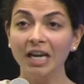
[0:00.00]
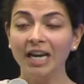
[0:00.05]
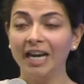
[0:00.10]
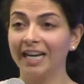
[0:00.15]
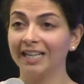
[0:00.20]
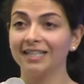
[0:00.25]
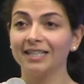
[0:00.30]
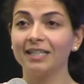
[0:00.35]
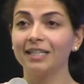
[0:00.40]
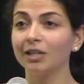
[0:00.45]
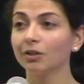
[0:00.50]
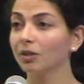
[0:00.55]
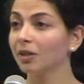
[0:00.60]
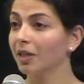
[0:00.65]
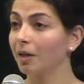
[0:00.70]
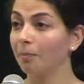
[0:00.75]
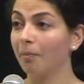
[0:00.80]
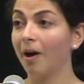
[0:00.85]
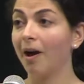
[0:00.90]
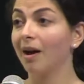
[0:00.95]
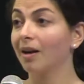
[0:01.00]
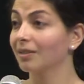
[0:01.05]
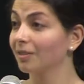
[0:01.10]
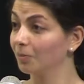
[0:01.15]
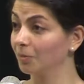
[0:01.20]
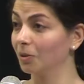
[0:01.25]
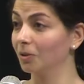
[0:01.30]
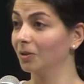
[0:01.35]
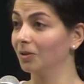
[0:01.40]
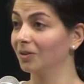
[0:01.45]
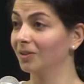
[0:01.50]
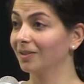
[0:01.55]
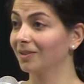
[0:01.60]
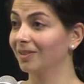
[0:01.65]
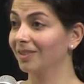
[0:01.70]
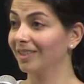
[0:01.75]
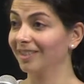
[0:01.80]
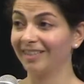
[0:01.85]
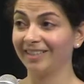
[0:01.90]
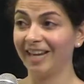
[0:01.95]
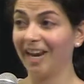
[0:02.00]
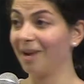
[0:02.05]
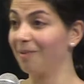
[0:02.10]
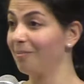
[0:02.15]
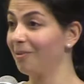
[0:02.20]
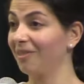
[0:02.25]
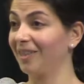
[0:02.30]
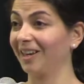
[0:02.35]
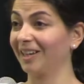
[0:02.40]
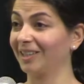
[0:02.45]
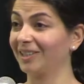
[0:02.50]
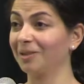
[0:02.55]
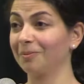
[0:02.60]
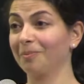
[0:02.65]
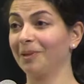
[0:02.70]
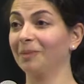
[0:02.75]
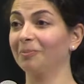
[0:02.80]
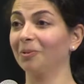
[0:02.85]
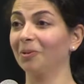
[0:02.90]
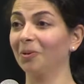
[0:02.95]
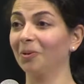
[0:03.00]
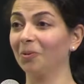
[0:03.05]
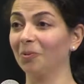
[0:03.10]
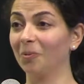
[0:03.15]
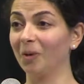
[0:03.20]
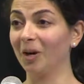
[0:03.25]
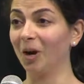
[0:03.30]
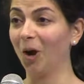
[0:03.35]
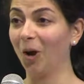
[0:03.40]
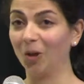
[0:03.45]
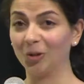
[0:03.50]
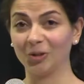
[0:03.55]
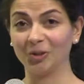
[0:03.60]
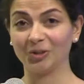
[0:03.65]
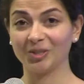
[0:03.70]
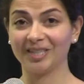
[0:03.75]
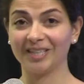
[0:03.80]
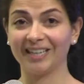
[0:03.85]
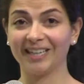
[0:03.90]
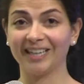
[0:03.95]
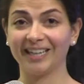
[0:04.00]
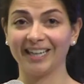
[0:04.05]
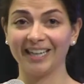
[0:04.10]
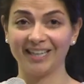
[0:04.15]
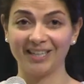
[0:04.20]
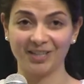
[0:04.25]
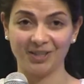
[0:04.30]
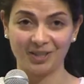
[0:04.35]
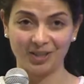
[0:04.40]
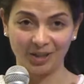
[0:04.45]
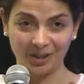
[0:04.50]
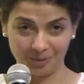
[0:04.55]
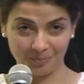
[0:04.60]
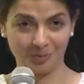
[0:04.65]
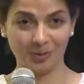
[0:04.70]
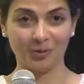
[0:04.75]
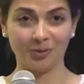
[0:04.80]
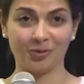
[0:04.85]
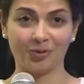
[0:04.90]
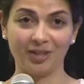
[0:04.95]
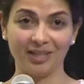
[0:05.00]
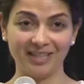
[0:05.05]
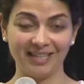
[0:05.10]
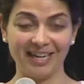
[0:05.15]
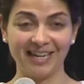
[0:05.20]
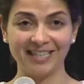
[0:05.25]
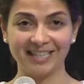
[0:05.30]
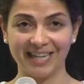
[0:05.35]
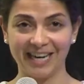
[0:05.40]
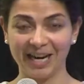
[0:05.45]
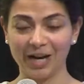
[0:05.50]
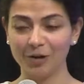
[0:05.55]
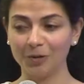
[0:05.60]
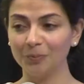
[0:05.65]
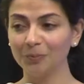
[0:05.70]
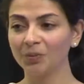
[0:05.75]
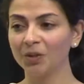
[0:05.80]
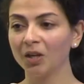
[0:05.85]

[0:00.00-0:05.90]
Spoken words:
It's nearly impossible to stay empathetic to people when all you're seeing is a computer screen day in, day out.